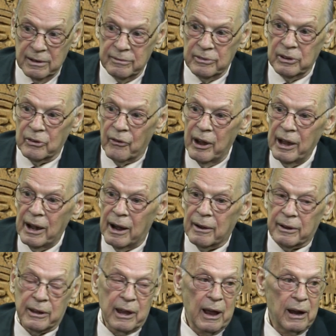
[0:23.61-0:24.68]
of the great
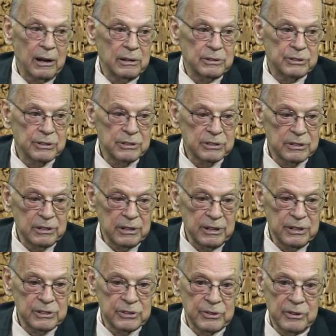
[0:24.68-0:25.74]
archaeologists in the
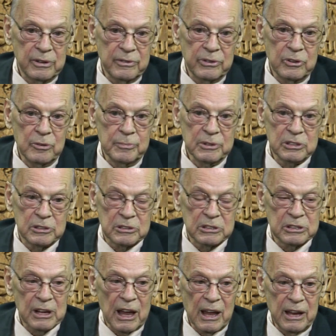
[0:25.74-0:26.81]
history of human
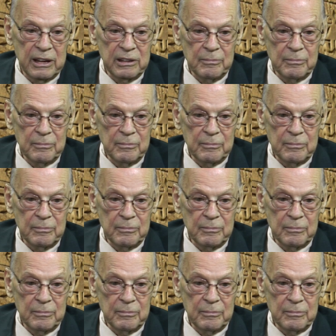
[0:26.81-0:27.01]
society,